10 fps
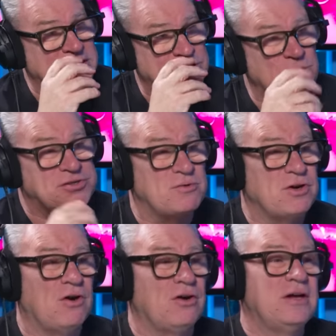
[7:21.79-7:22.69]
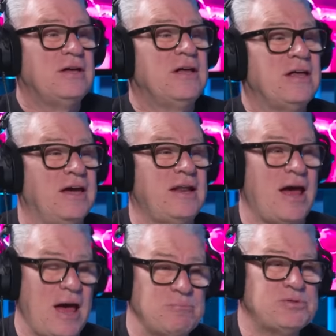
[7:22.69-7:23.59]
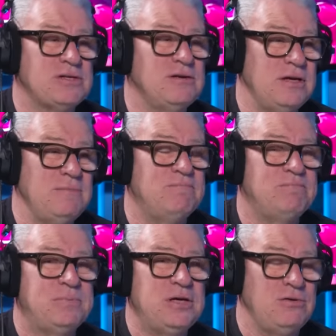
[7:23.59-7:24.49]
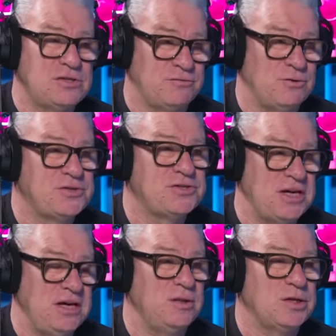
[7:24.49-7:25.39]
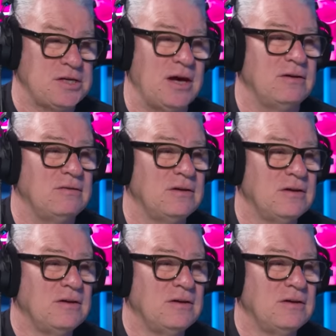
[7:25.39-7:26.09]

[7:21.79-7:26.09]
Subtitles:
It's also got an absolutely beautiful sting in the tail.